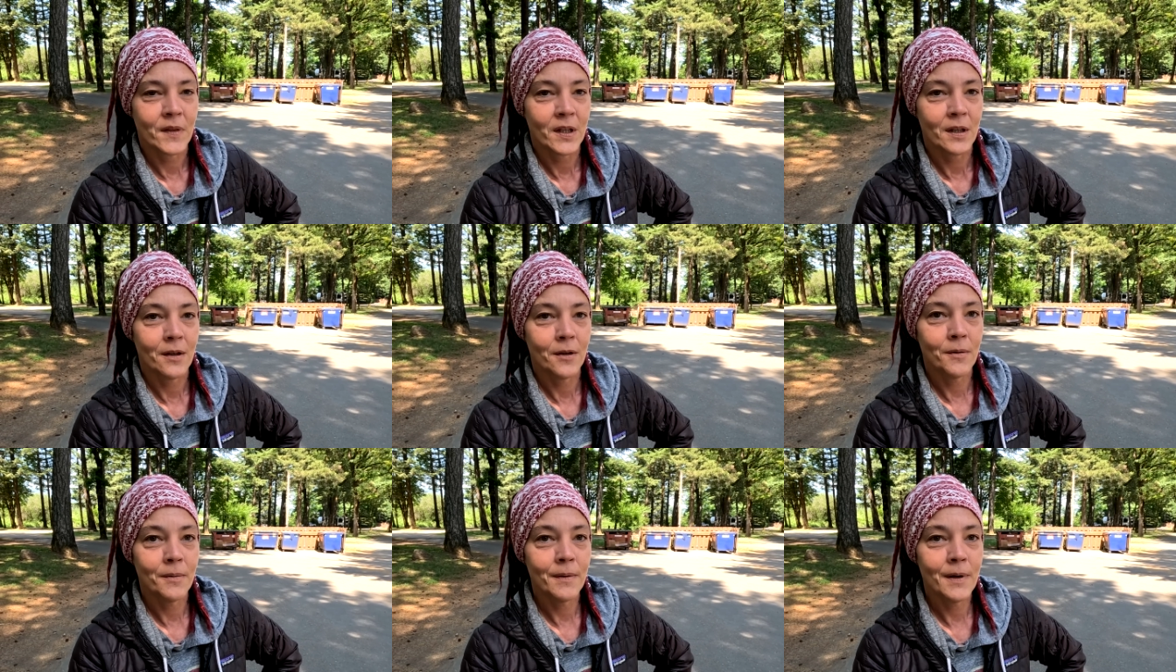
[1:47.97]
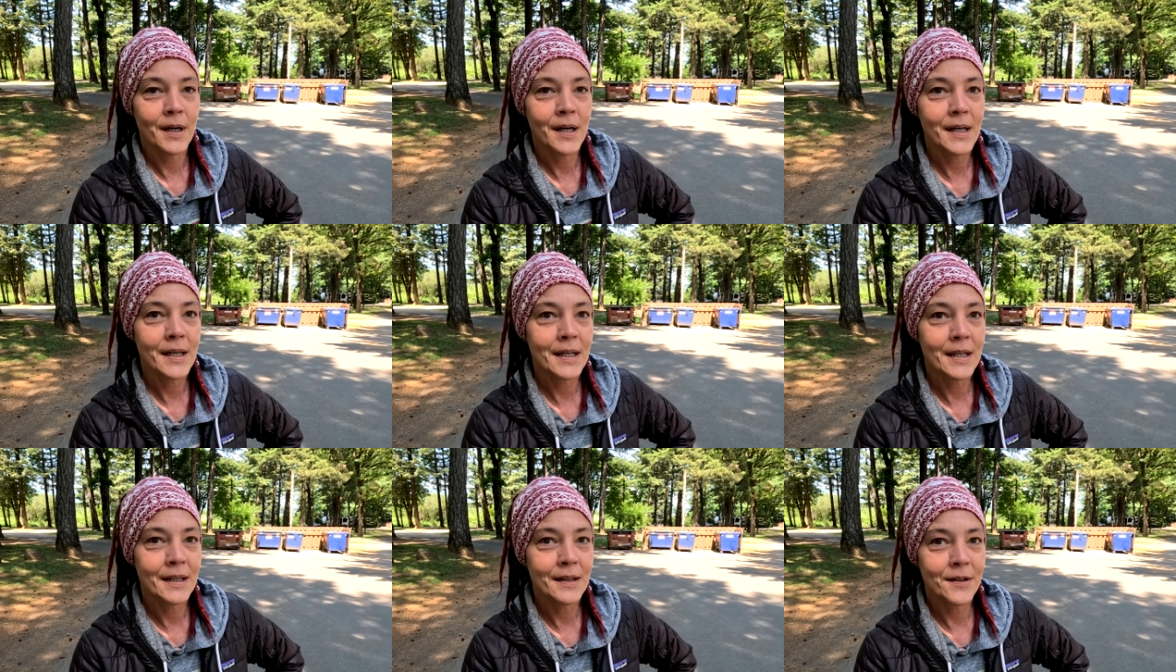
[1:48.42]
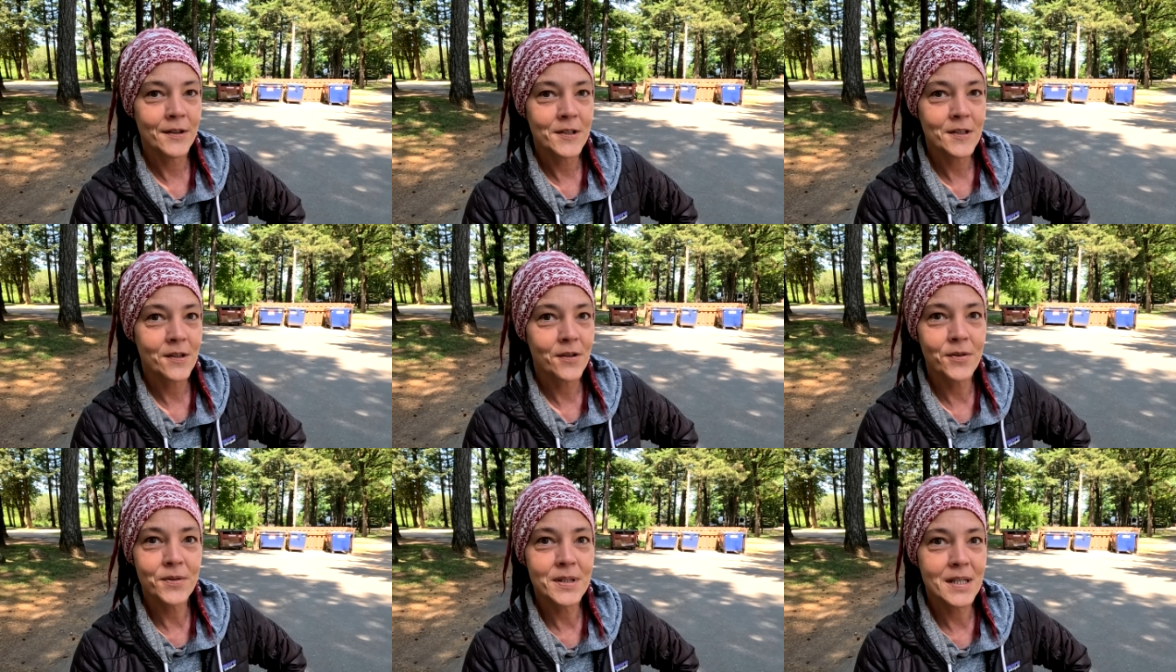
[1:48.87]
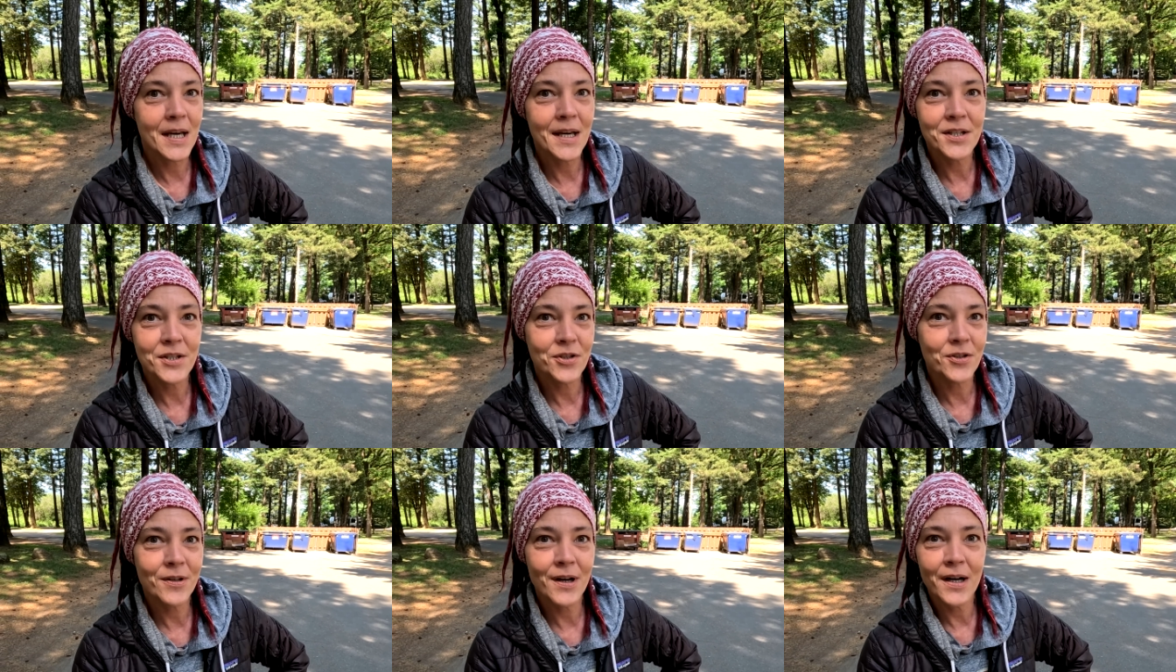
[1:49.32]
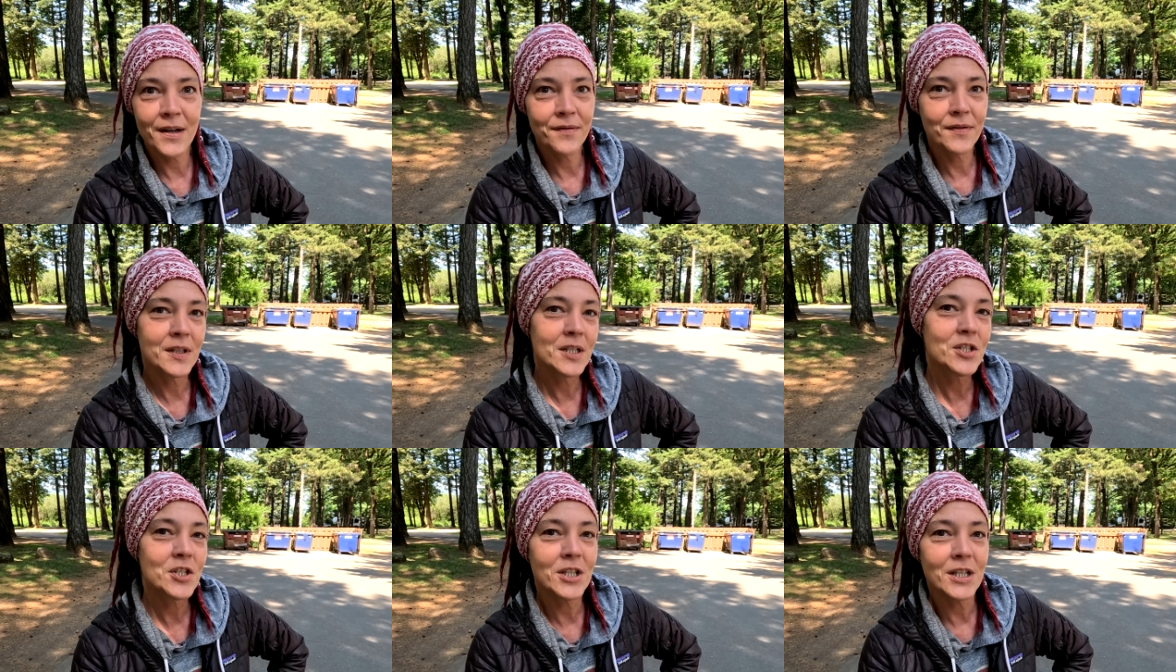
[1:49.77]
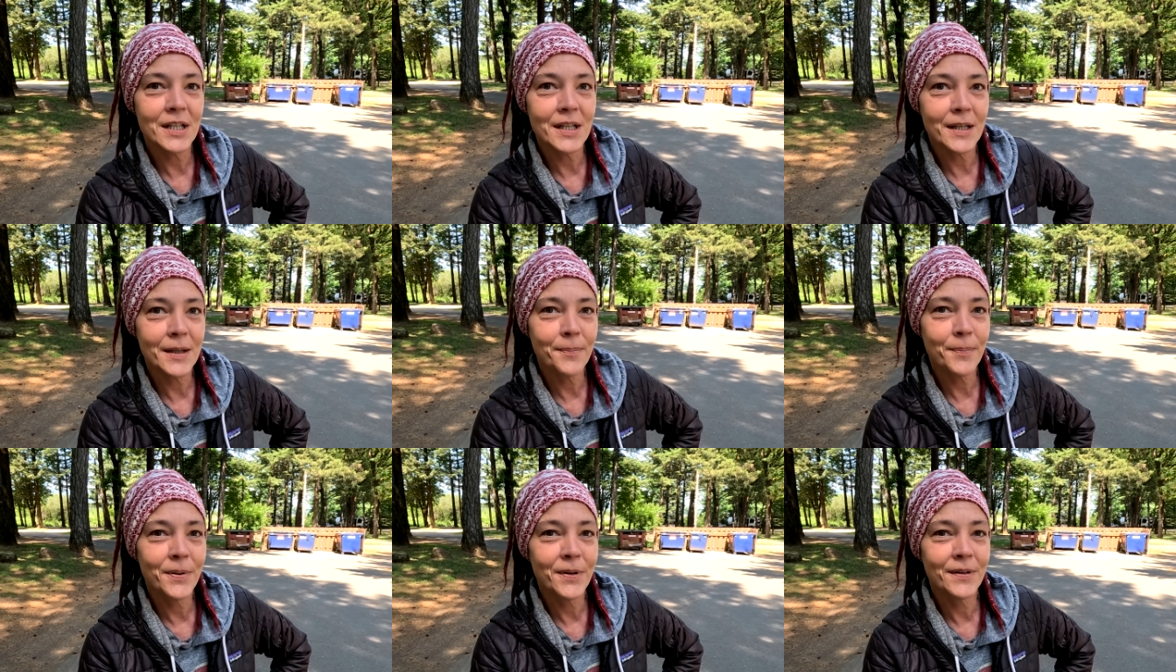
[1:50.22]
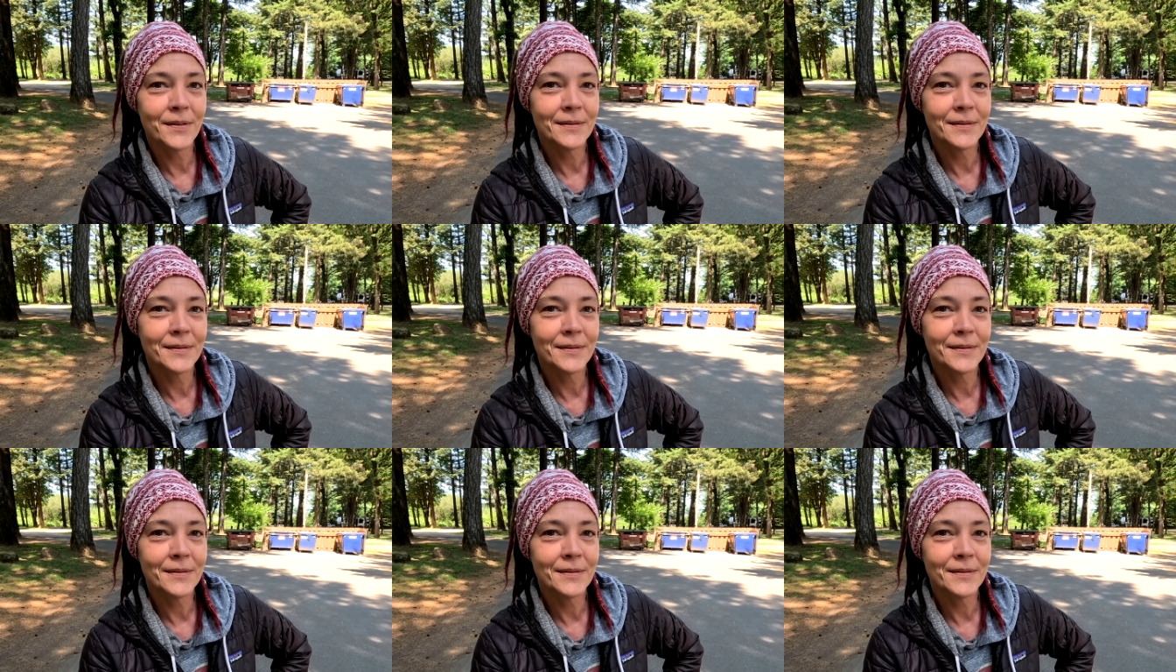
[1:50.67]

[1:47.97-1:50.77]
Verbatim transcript: Alrighty, let's go test drive the Jeep.